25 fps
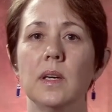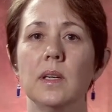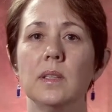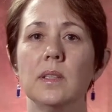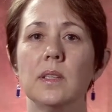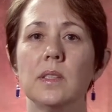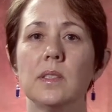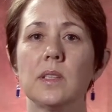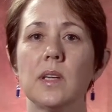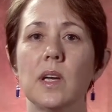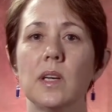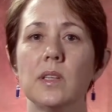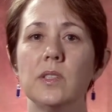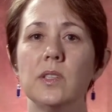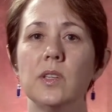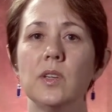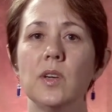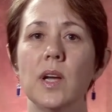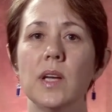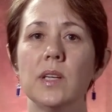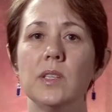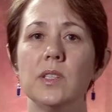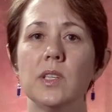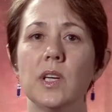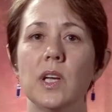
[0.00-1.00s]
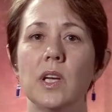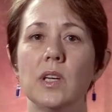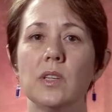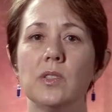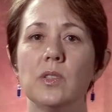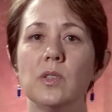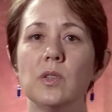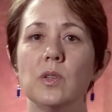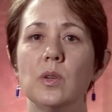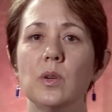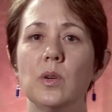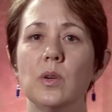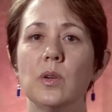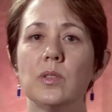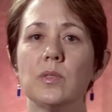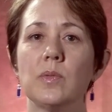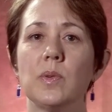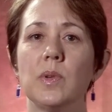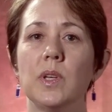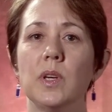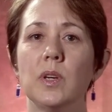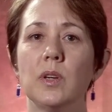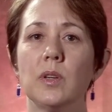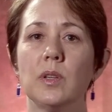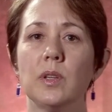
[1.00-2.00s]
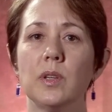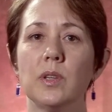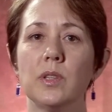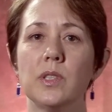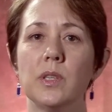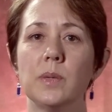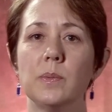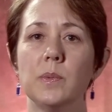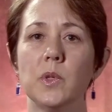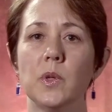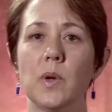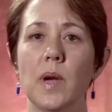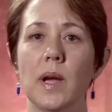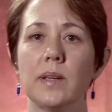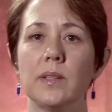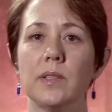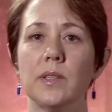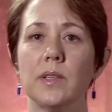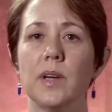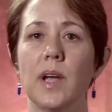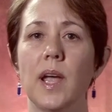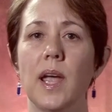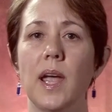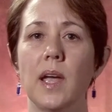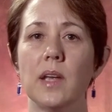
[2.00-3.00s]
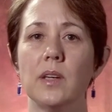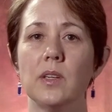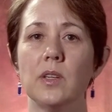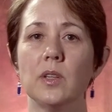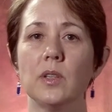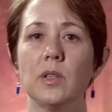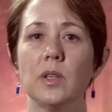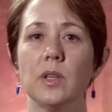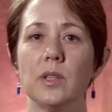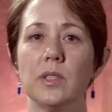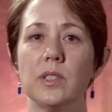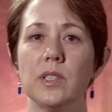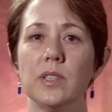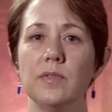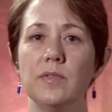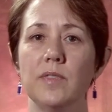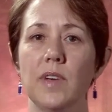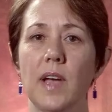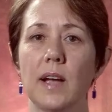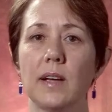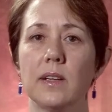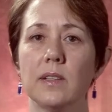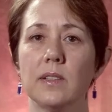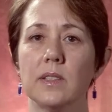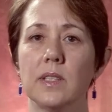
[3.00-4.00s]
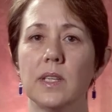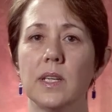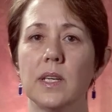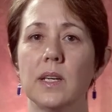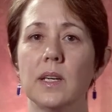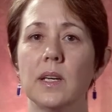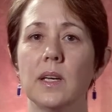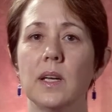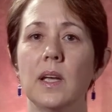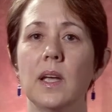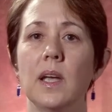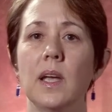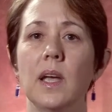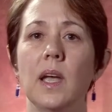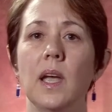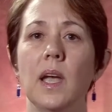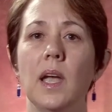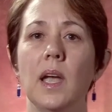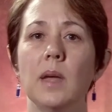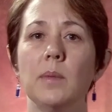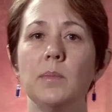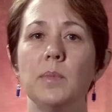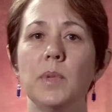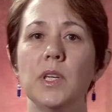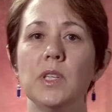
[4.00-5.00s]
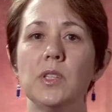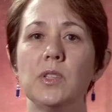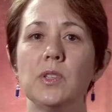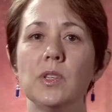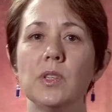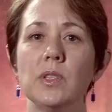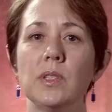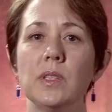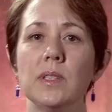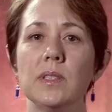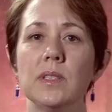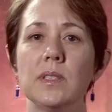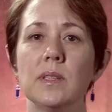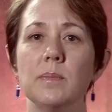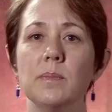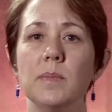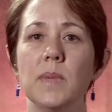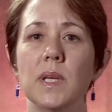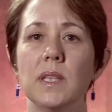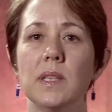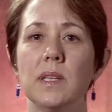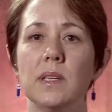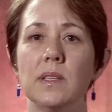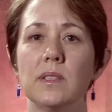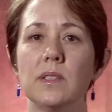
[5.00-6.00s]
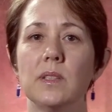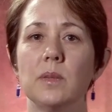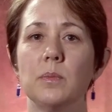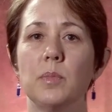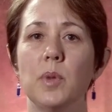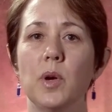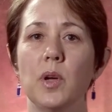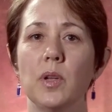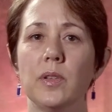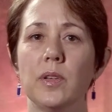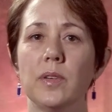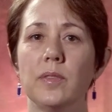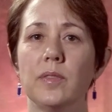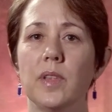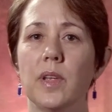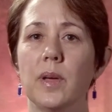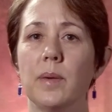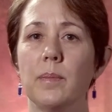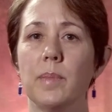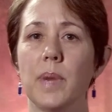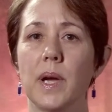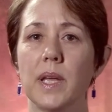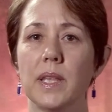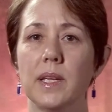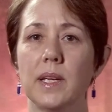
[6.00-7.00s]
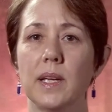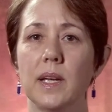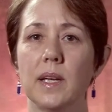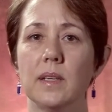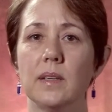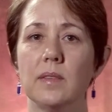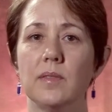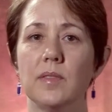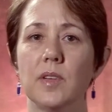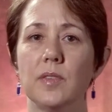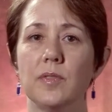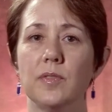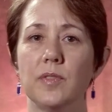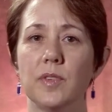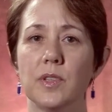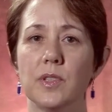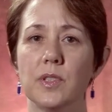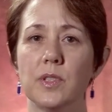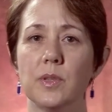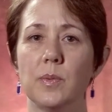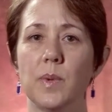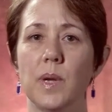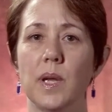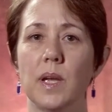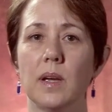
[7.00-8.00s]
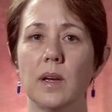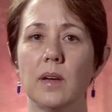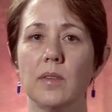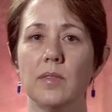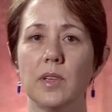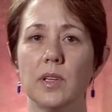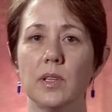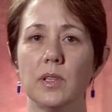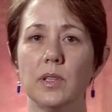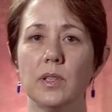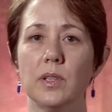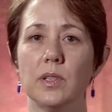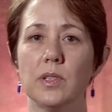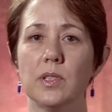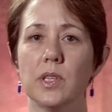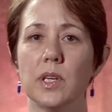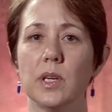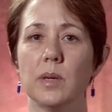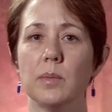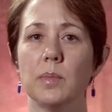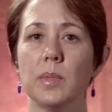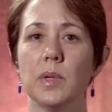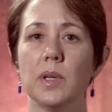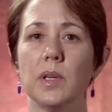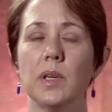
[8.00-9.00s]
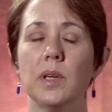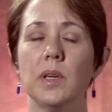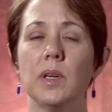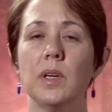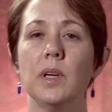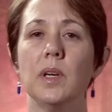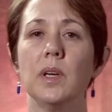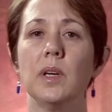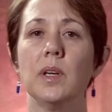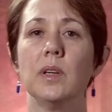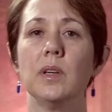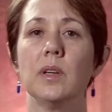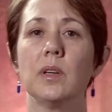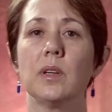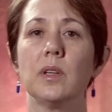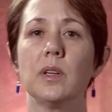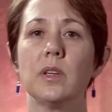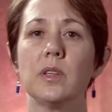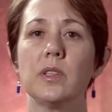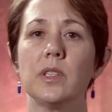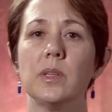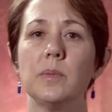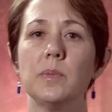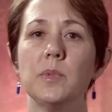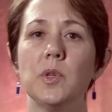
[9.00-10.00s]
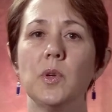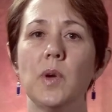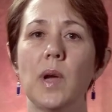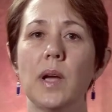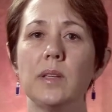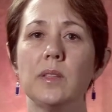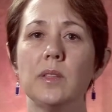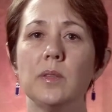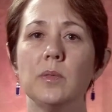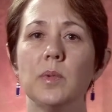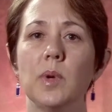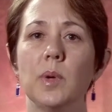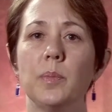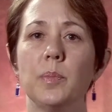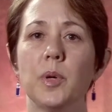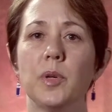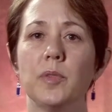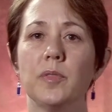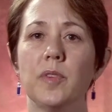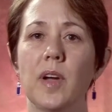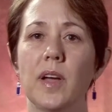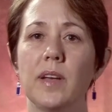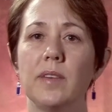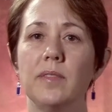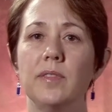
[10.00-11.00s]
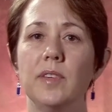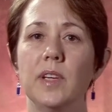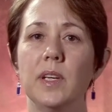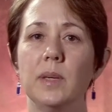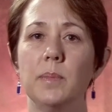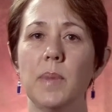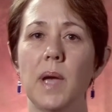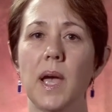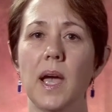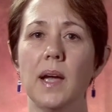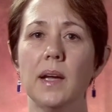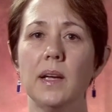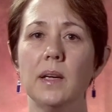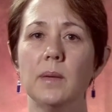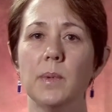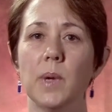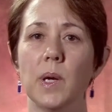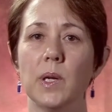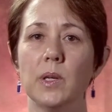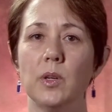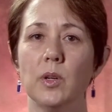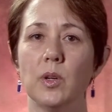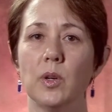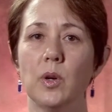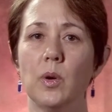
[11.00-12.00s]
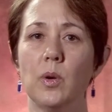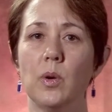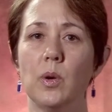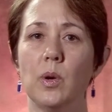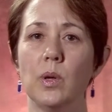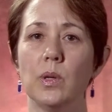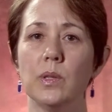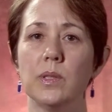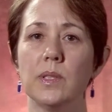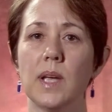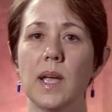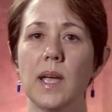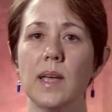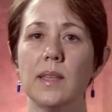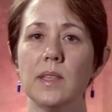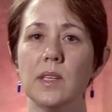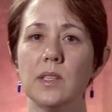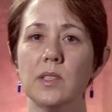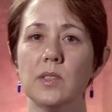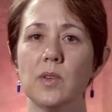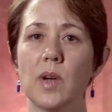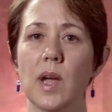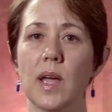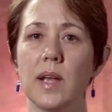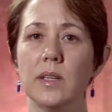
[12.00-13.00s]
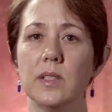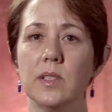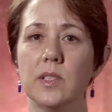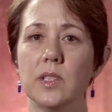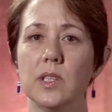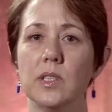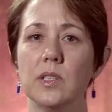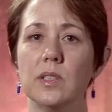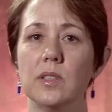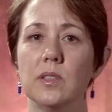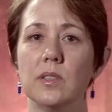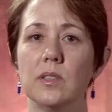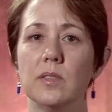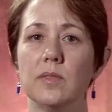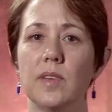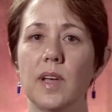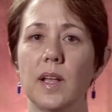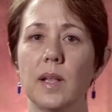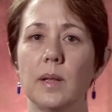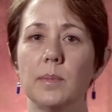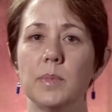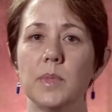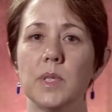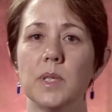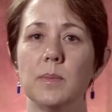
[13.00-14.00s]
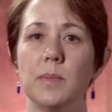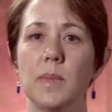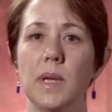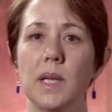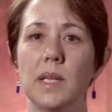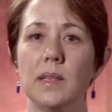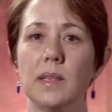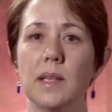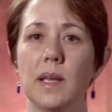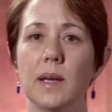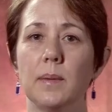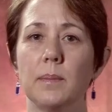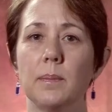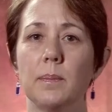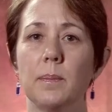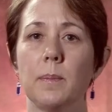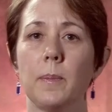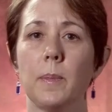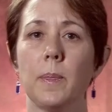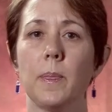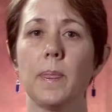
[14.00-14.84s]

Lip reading: Discuss your educational goals with your clerkship director and your clerkship faculty, and be sure to submit this to both of them by the end of the first week of the clerkship. Your clerkship director will provide feedback about your goals and the strategies you develop to meet them.